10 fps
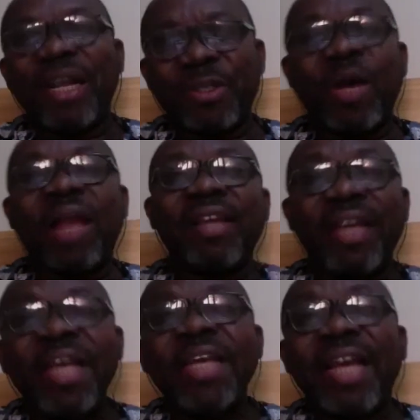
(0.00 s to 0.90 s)
So I think
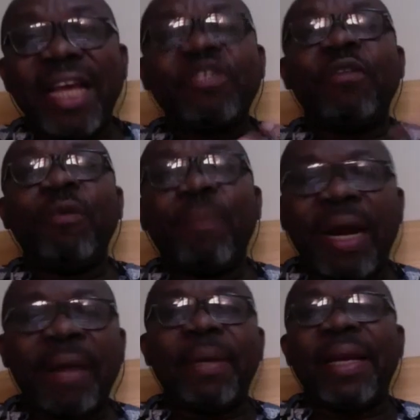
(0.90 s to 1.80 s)
the case of Mubarak
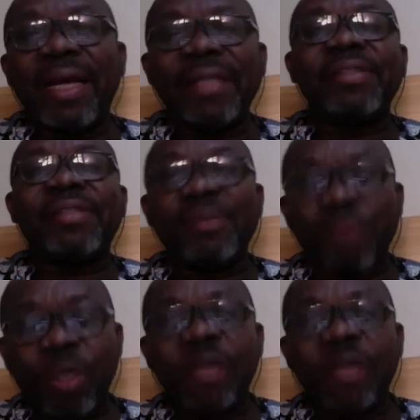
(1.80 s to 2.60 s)
Bala is one,